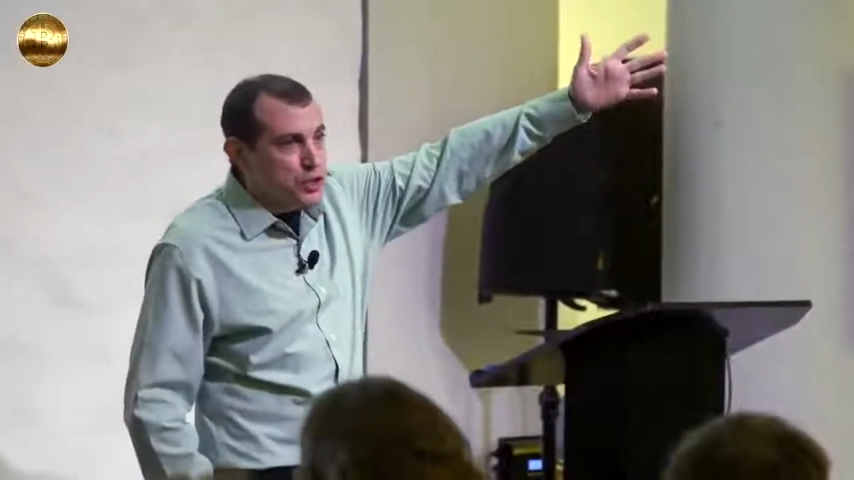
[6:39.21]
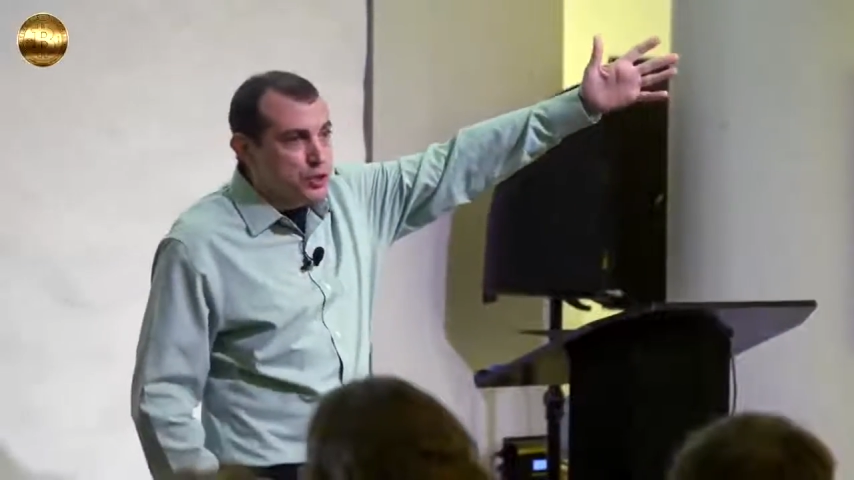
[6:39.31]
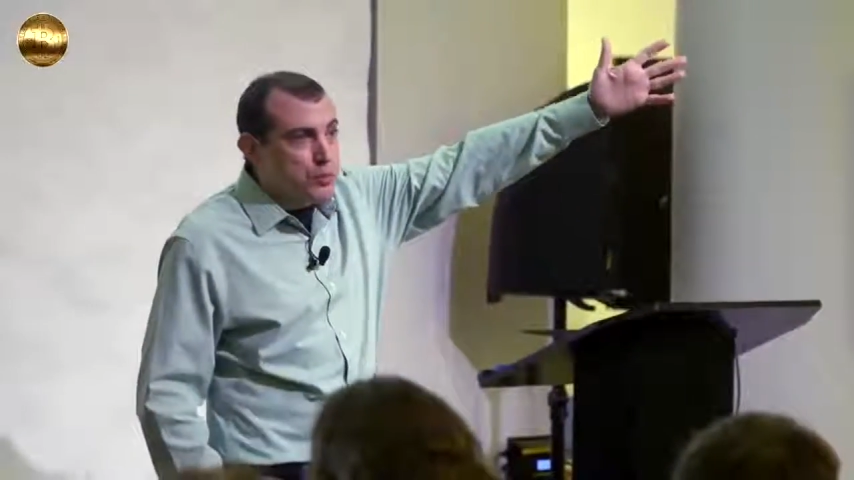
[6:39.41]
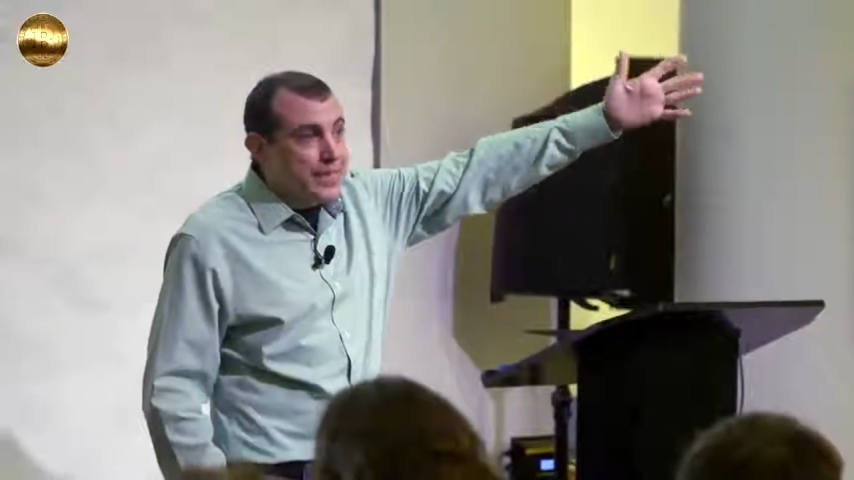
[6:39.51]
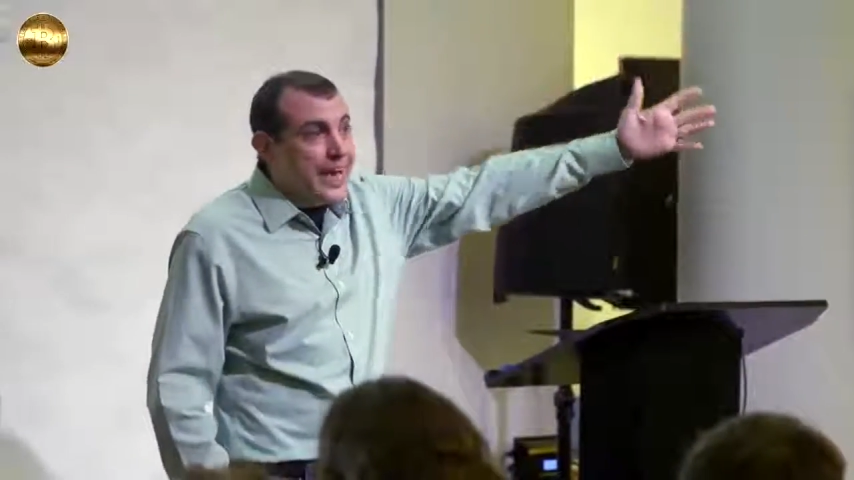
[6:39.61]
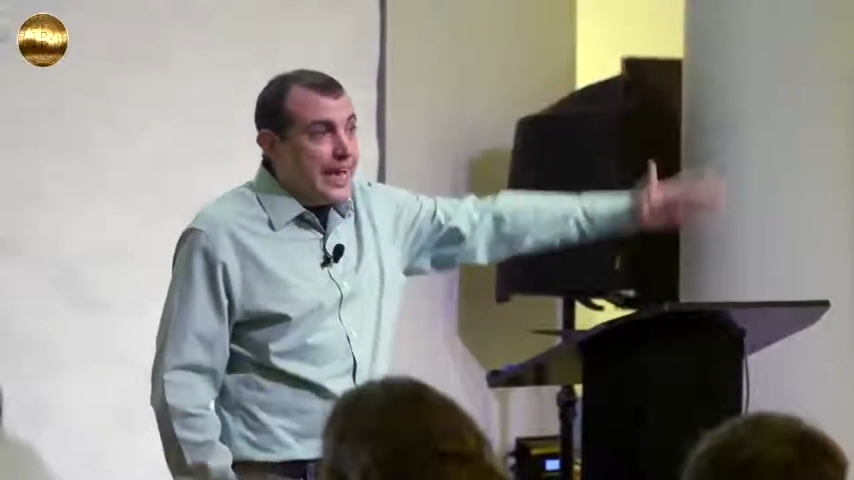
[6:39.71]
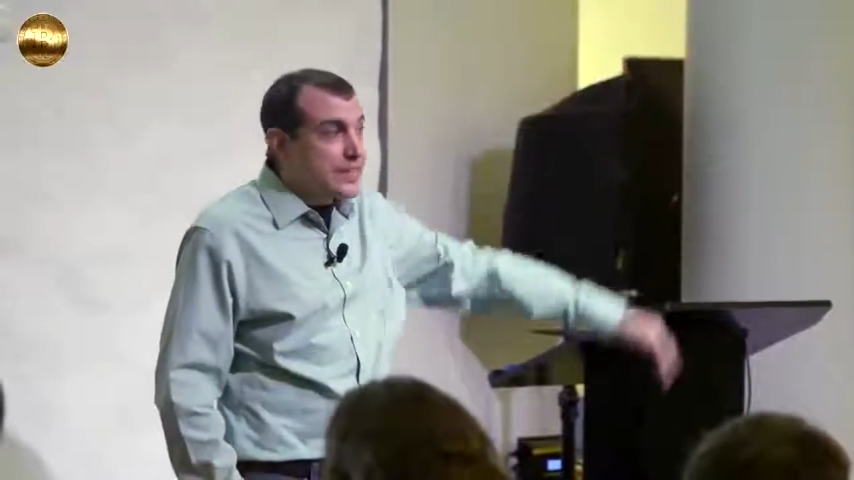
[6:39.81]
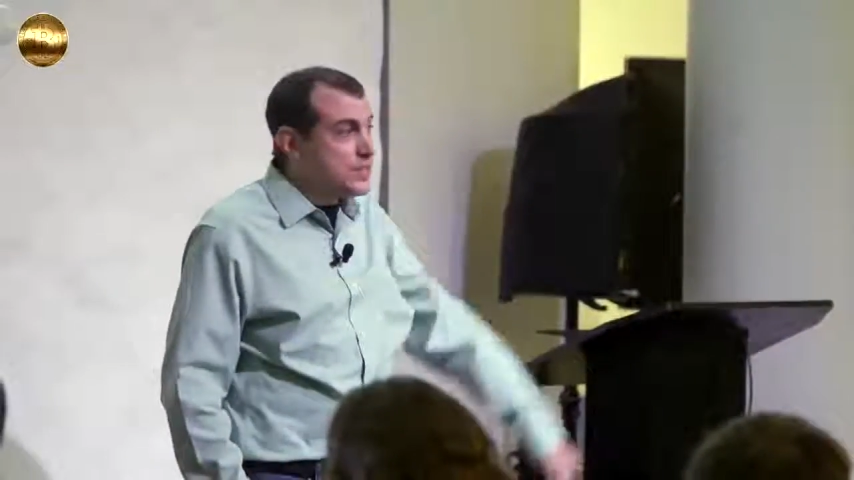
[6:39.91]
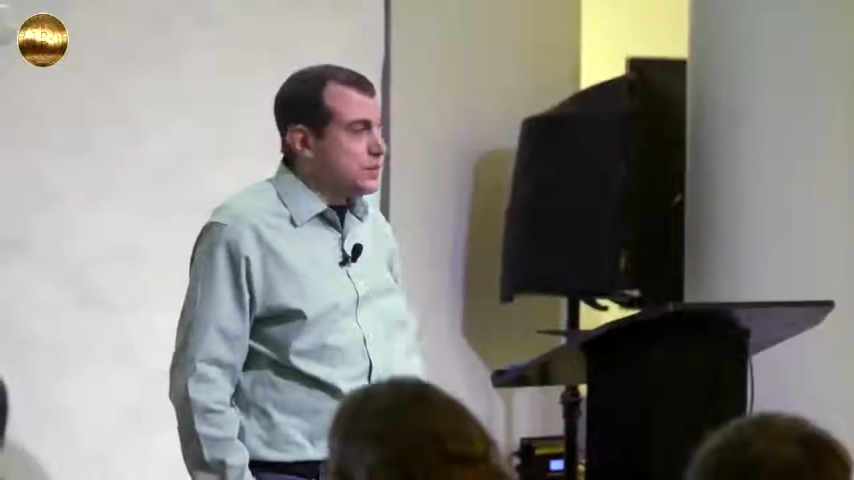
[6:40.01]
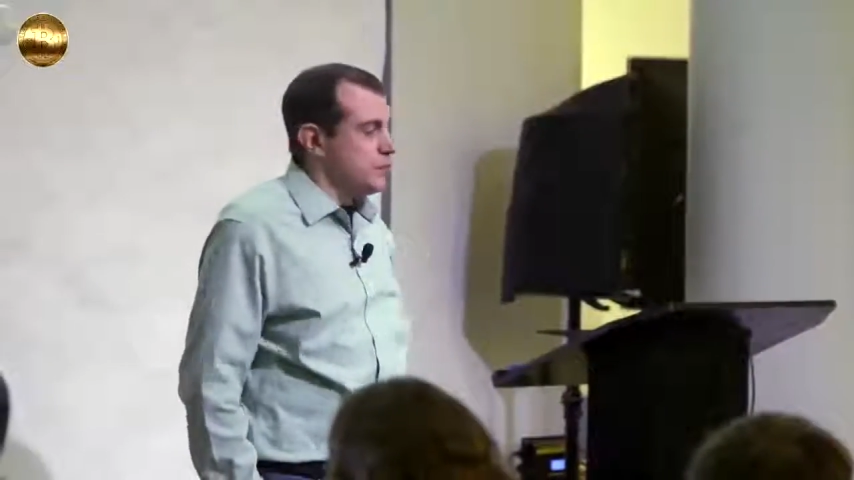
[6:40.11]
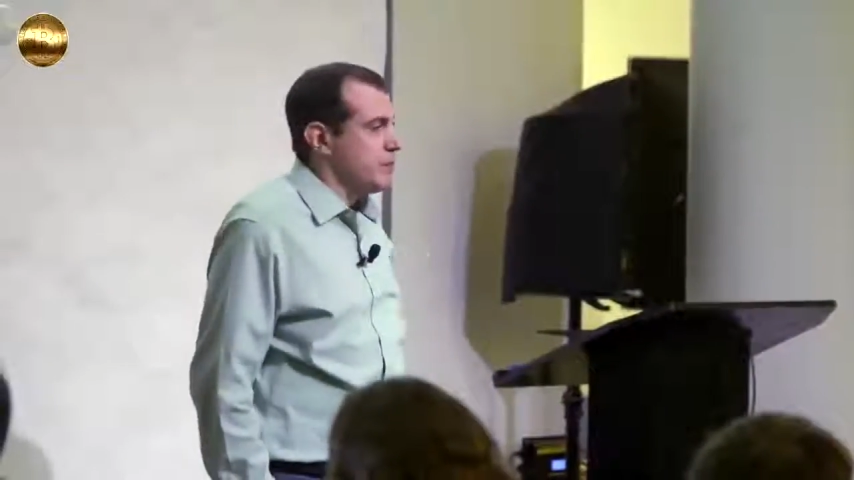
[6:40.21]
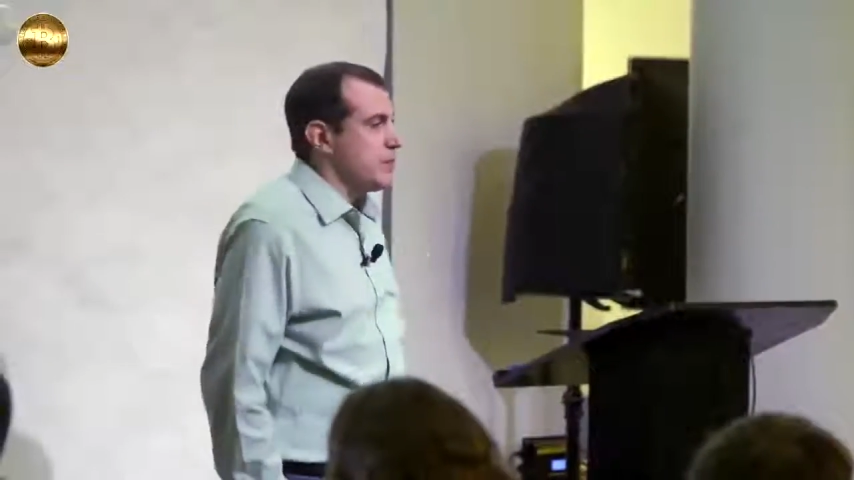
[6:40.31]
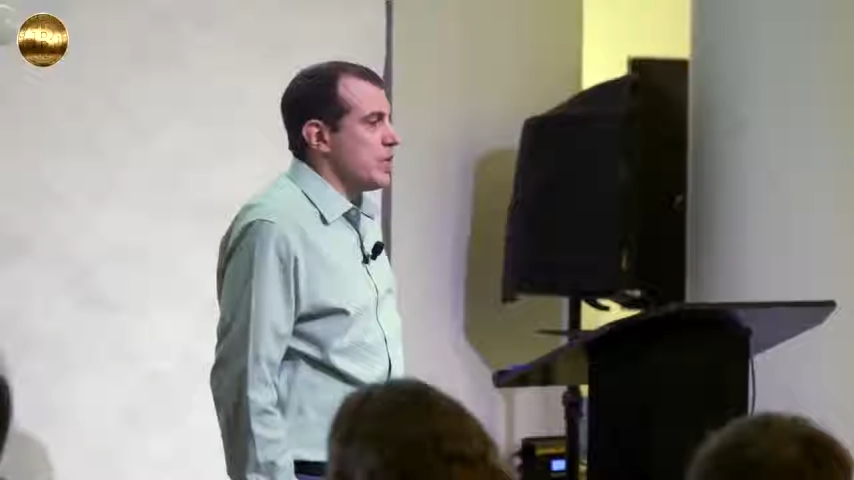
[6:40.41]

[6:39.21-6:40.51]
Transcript: UPS,